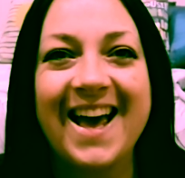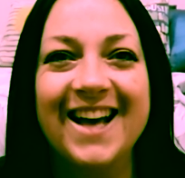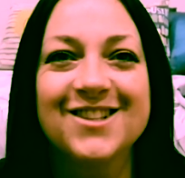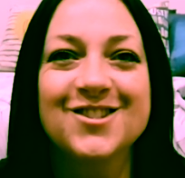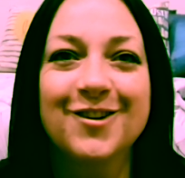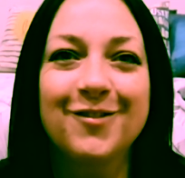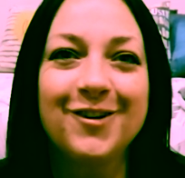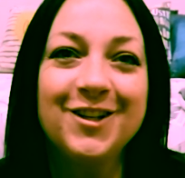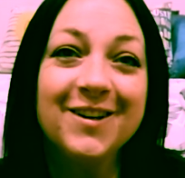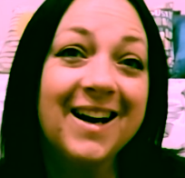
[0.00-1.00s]
And so for
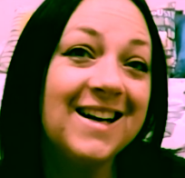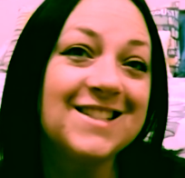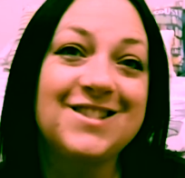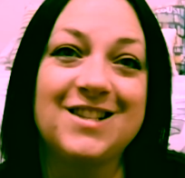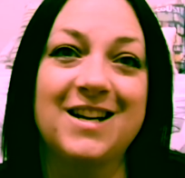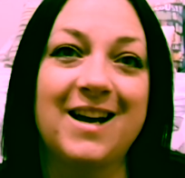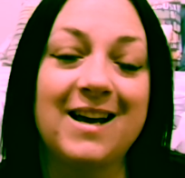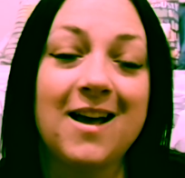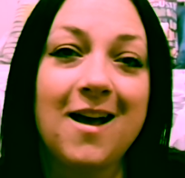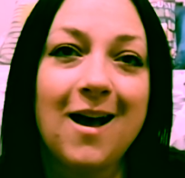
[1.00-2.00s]
you guys
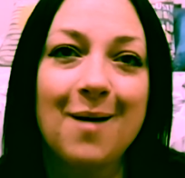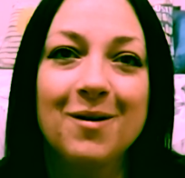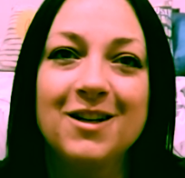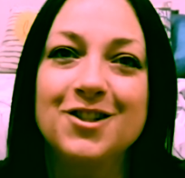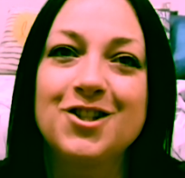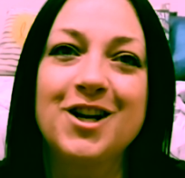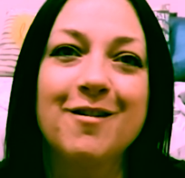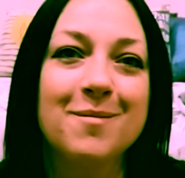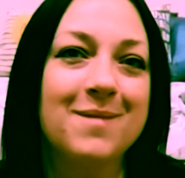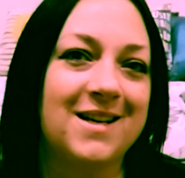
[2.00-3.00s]
today, I'm going to
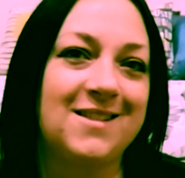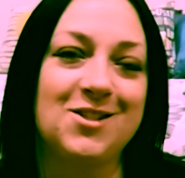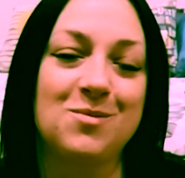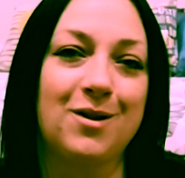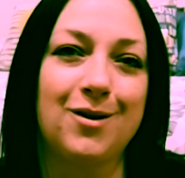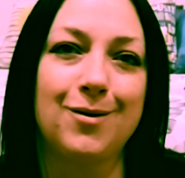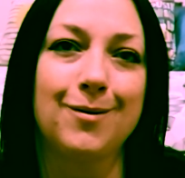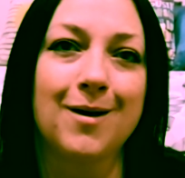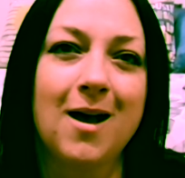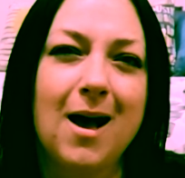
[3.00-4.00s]
share a message with you.
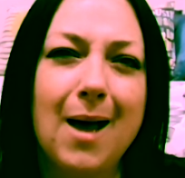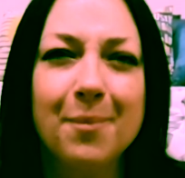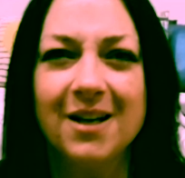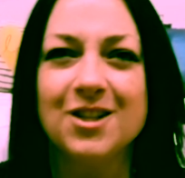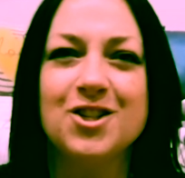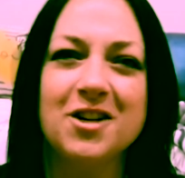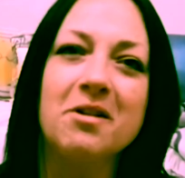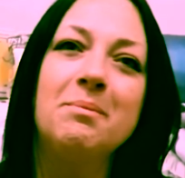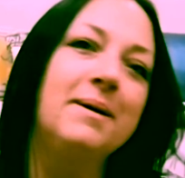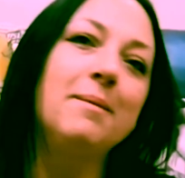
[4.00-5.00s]
I'm going to share
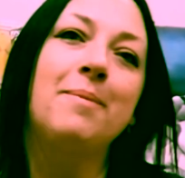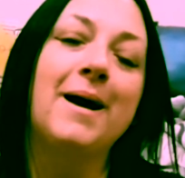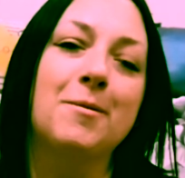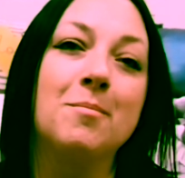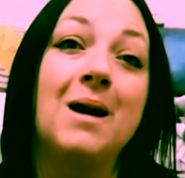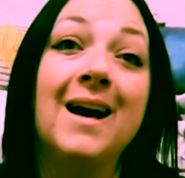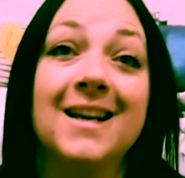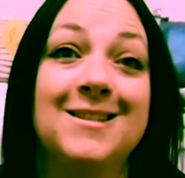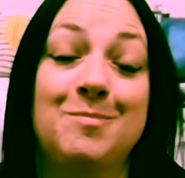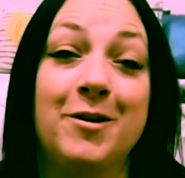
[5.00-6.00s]
a bit about my
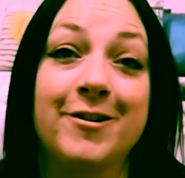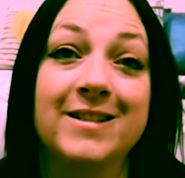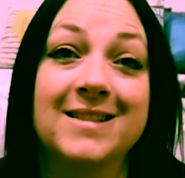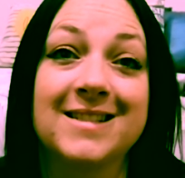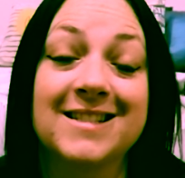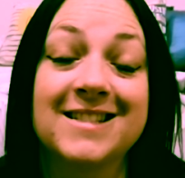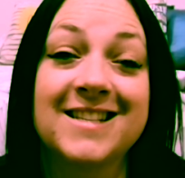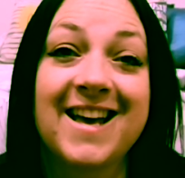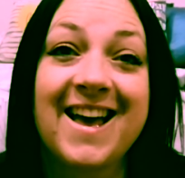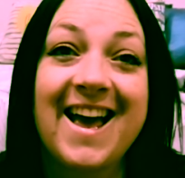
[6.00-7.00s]
experiences
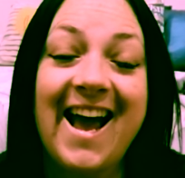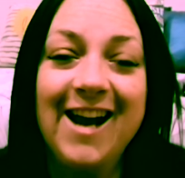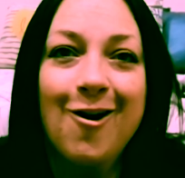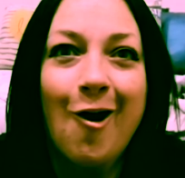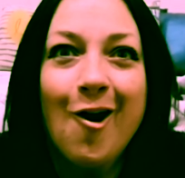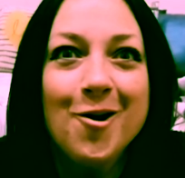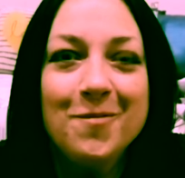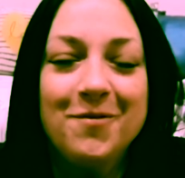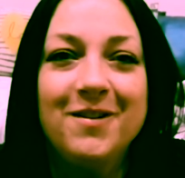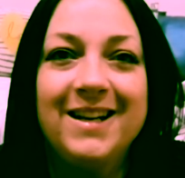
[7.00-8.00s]
and
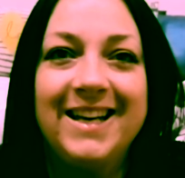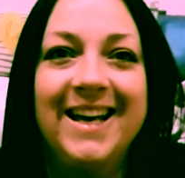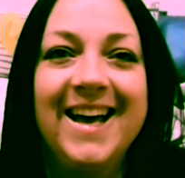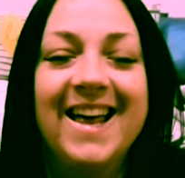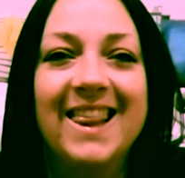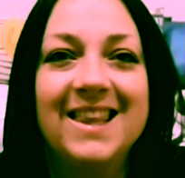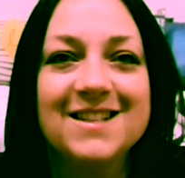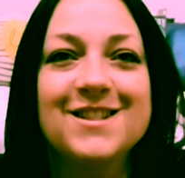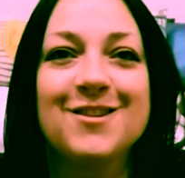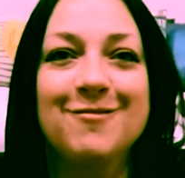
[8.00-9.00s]
hopefully
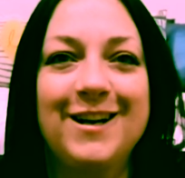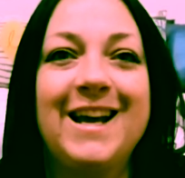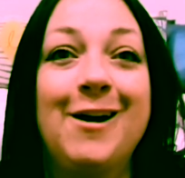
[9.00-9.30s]
this can really